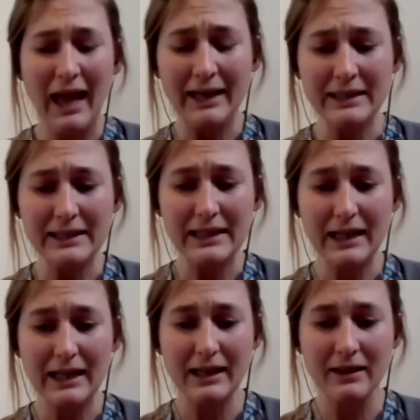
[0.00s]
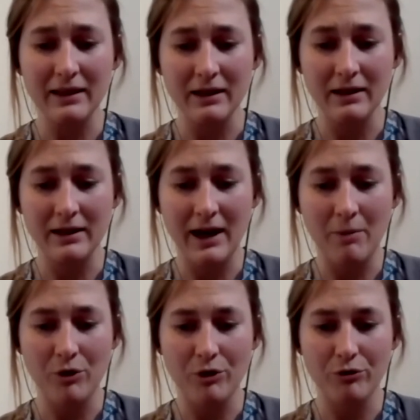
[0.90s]
And the
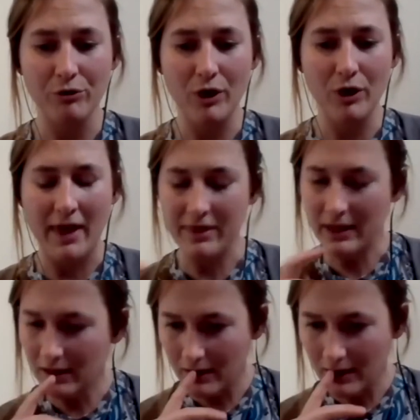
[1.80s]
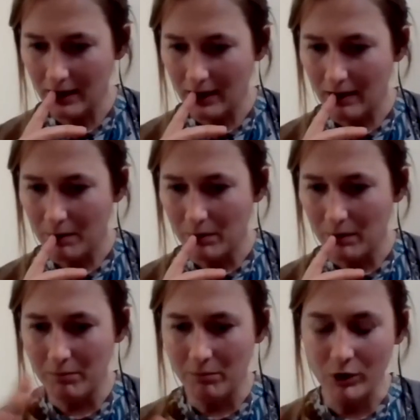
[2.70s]
number of, I think
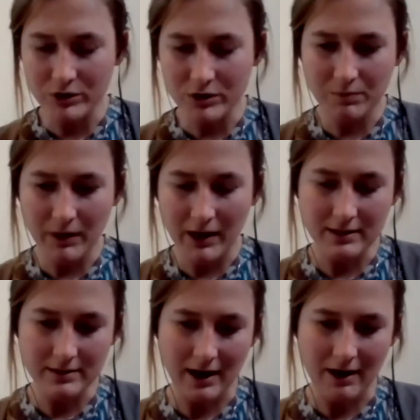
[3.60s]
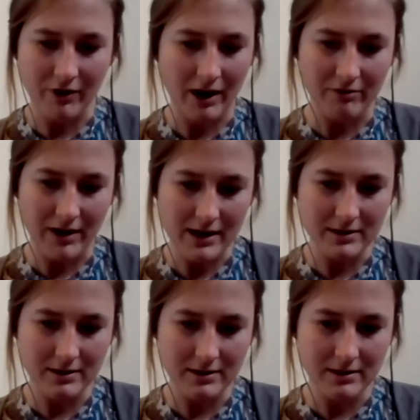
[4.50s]
most places in Africa have
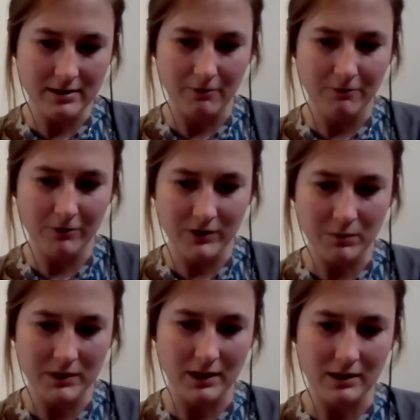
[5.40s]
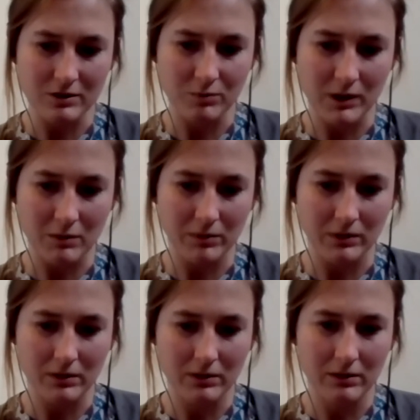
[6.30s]
less than 50% of
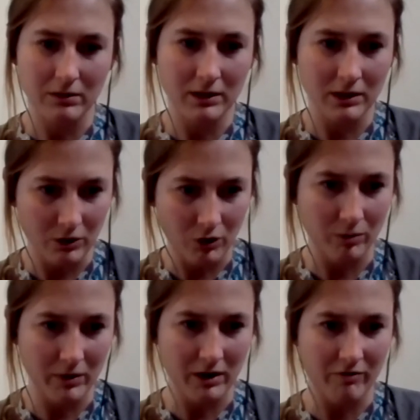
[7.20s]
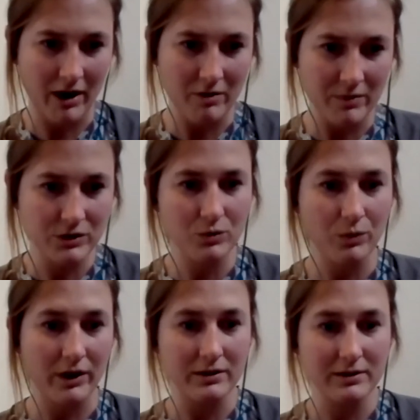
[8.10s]
people in an urban environment,
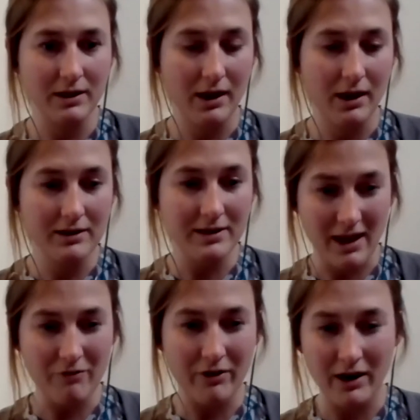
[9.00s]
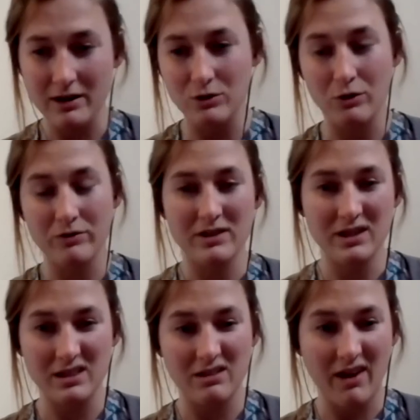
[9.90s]
whereas South Africa has over
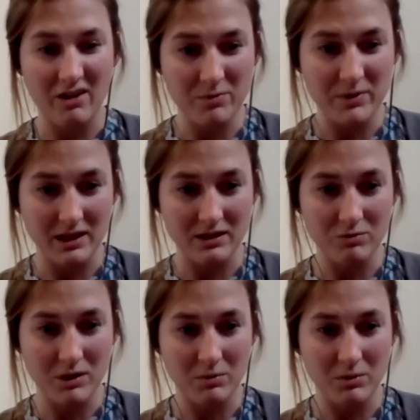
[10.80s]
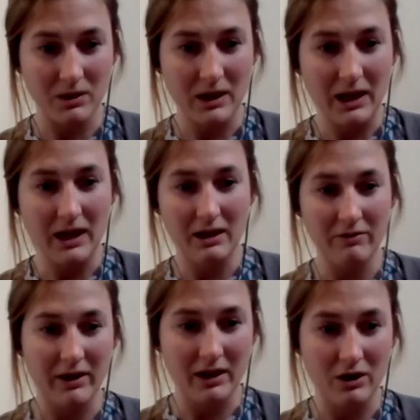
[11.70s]
65% of people
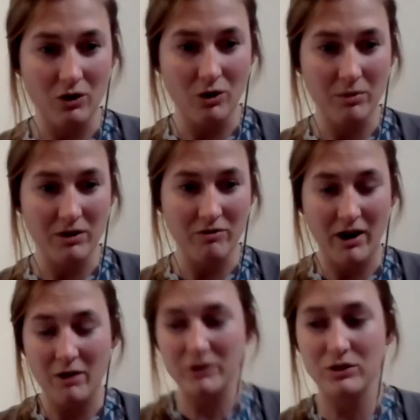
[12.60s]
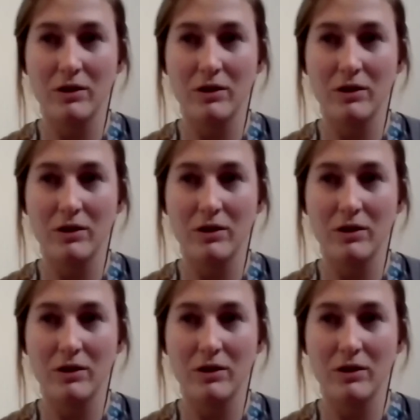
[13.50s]
living in an urban environment.